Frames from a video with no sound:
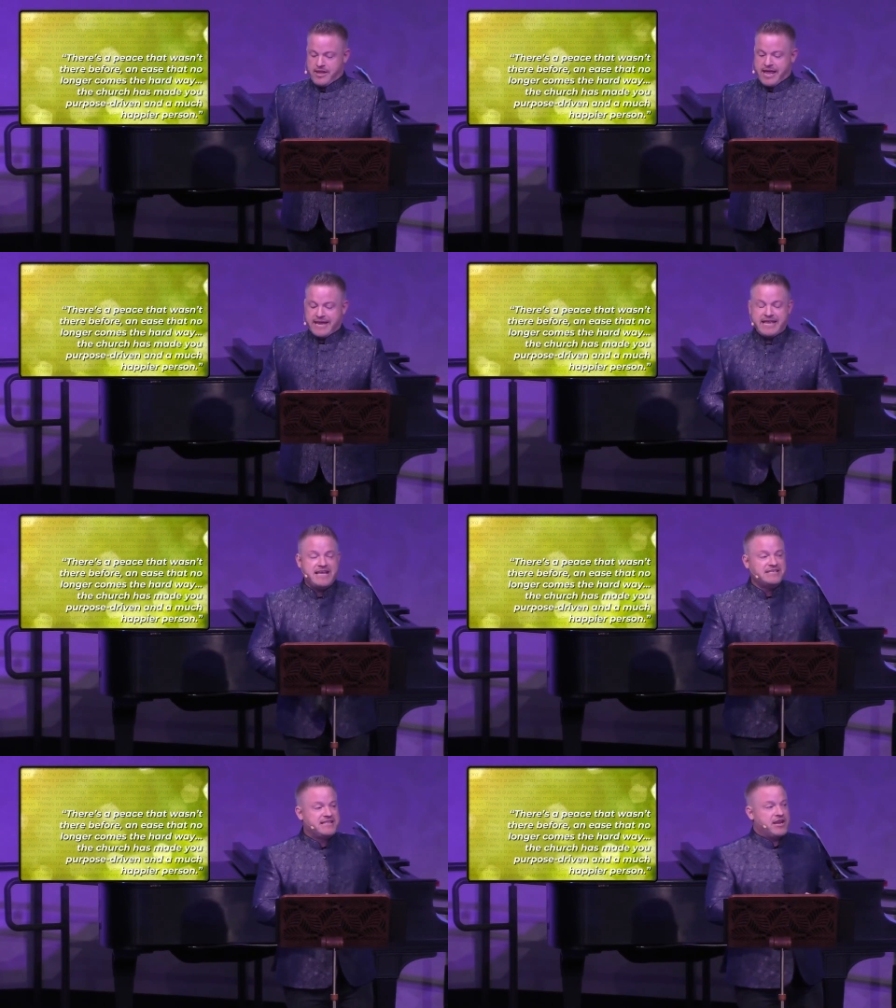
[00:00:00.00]
an
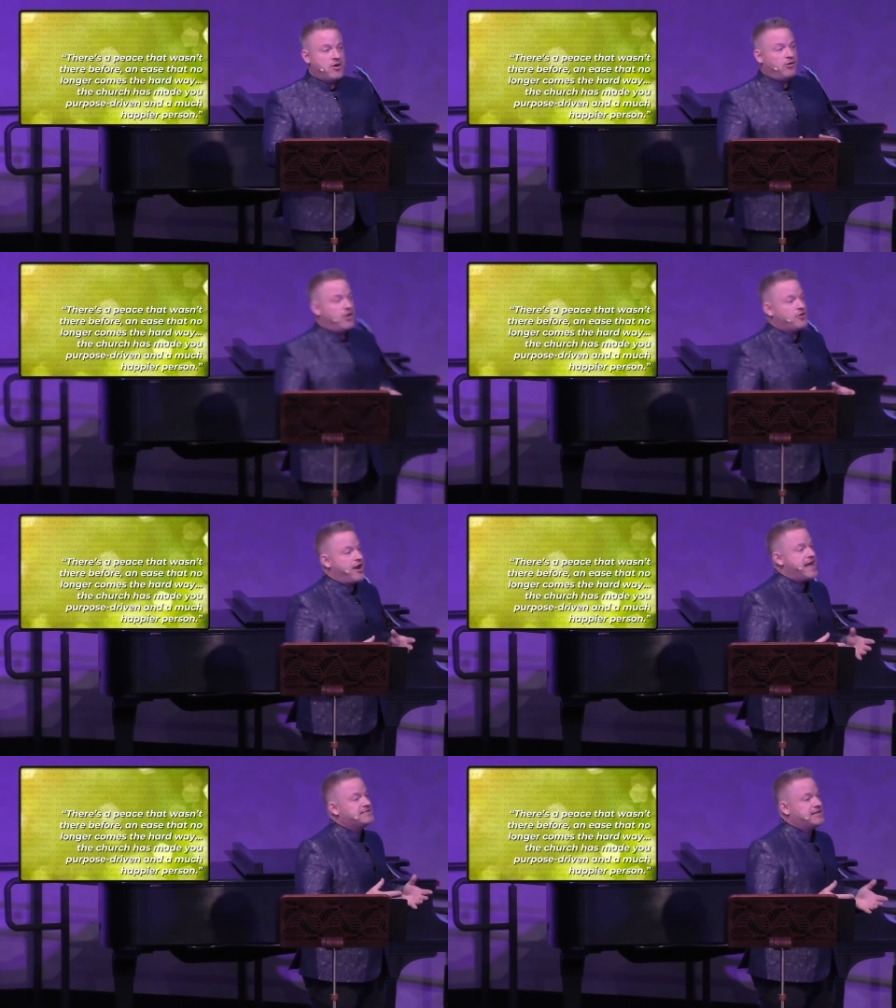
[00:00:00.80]
ease that no longer
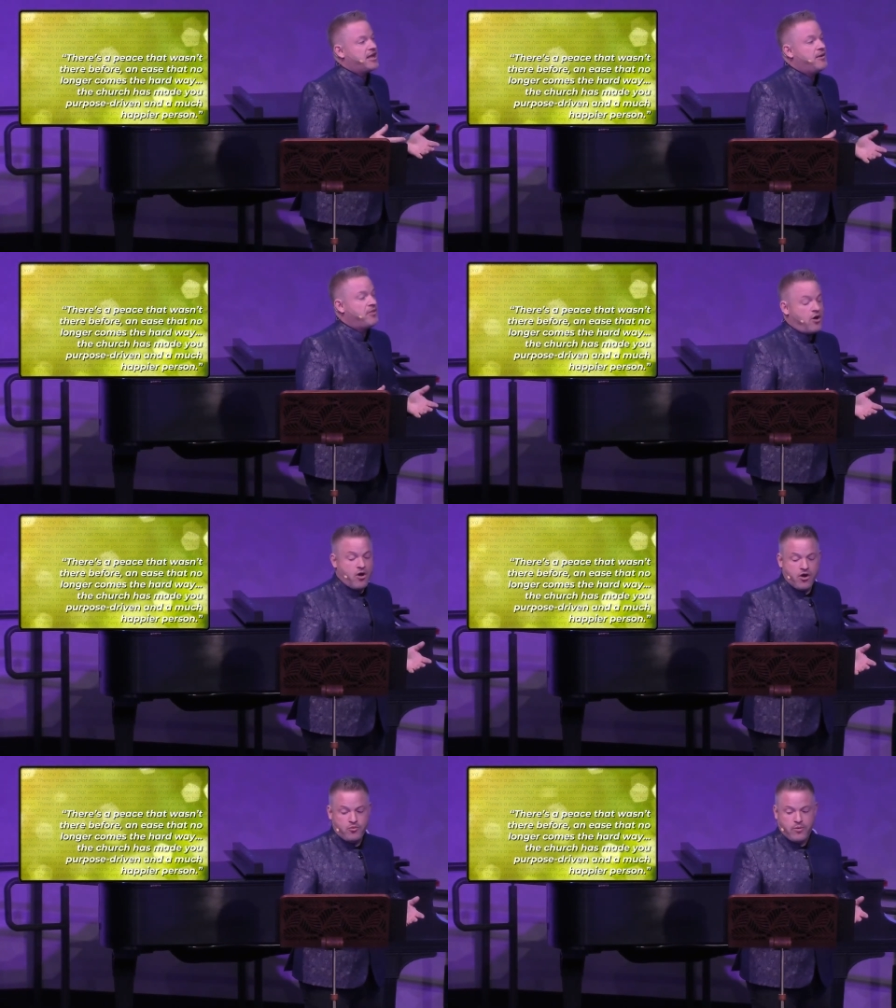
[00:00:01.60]
has to come the
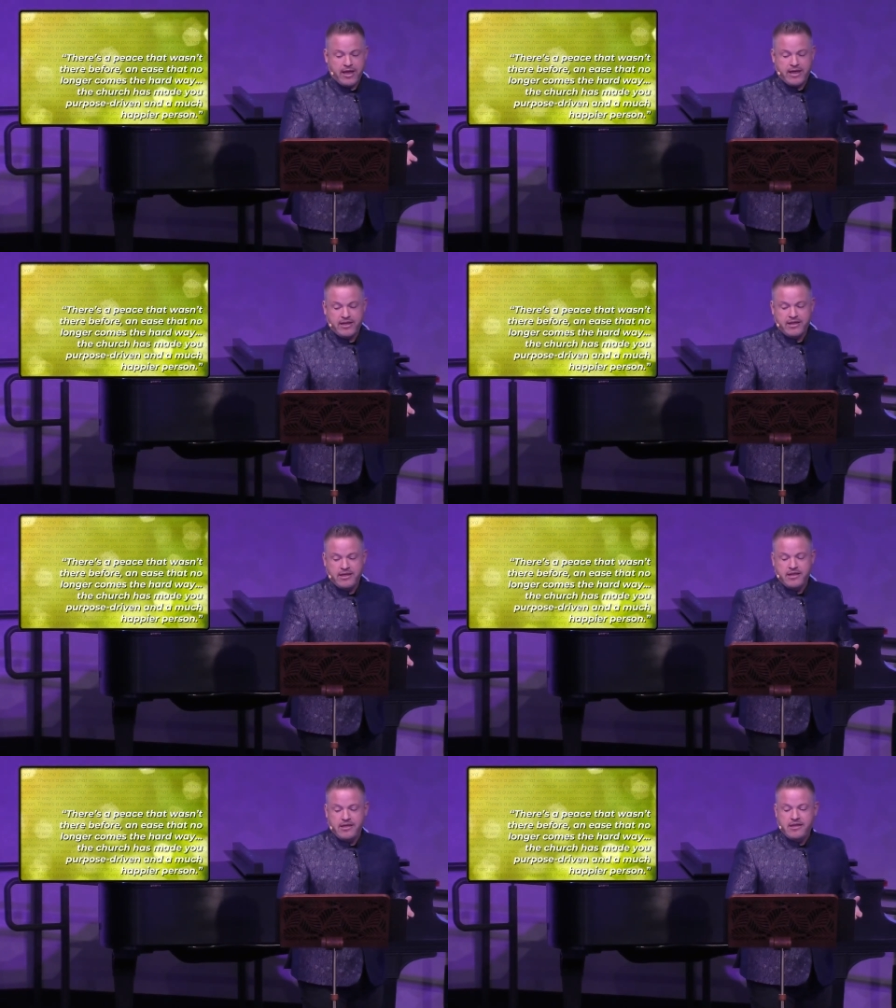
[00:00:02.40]
hard way.
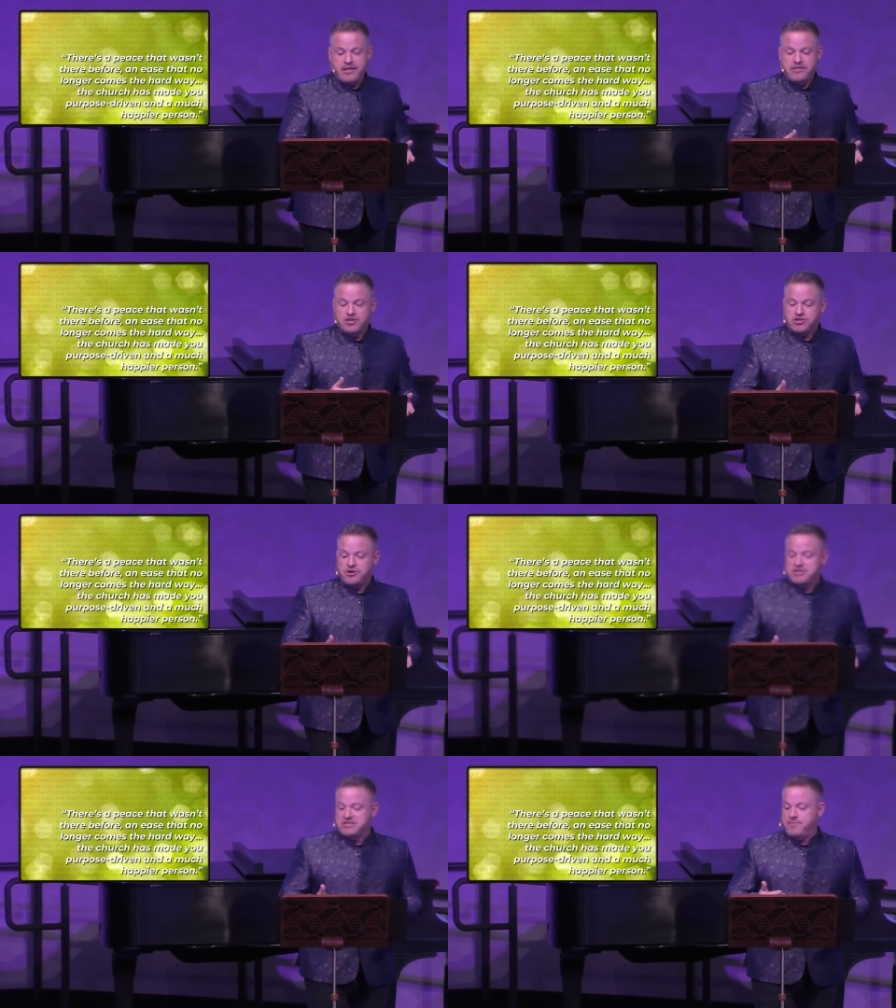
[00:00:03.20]
The
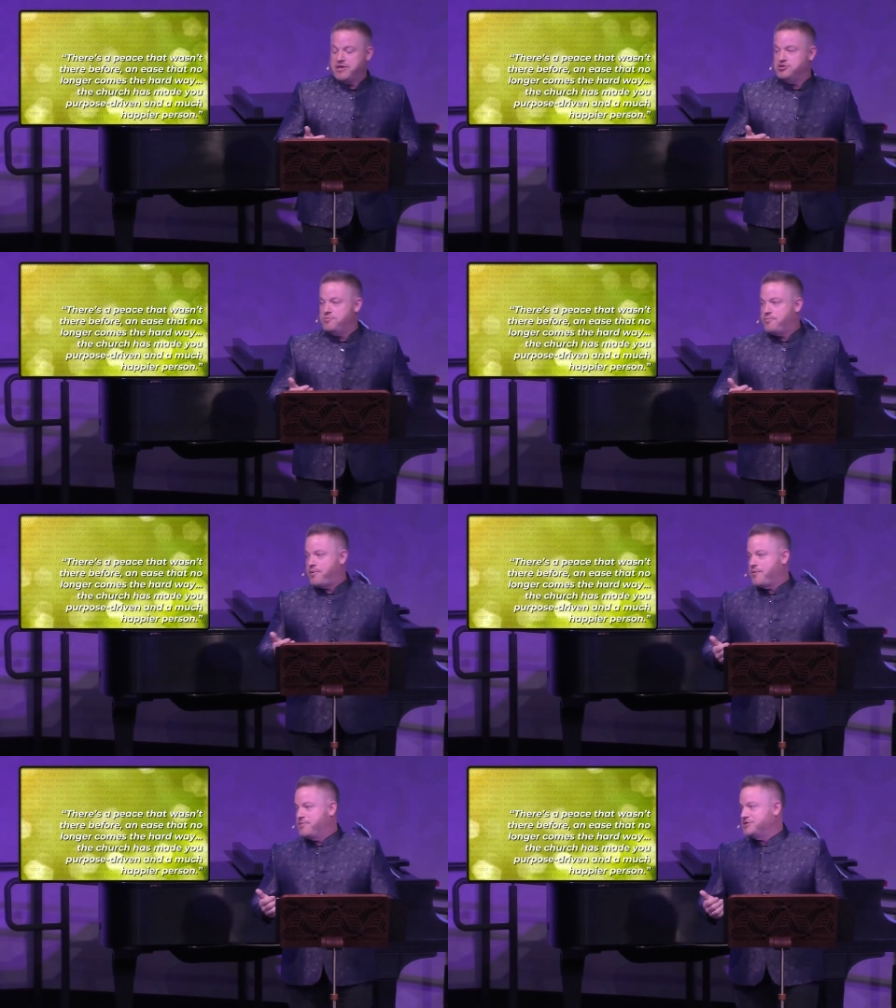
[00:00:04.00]
church has made you
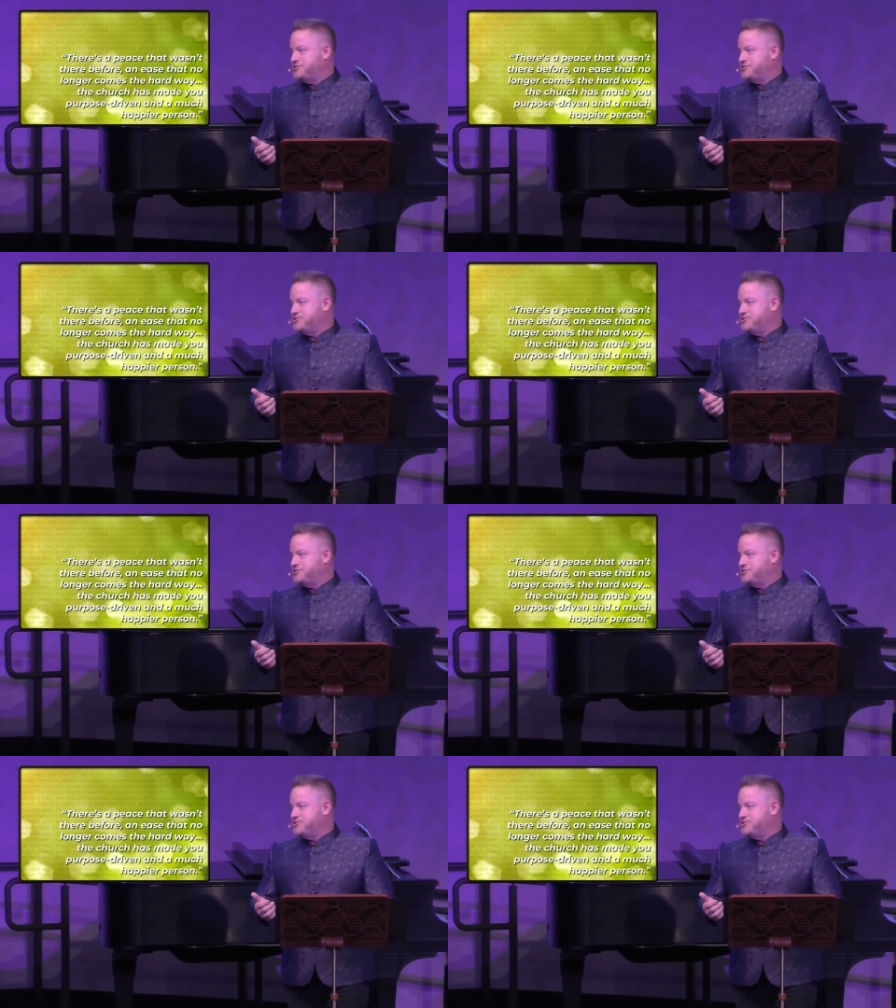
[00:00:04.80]
purpose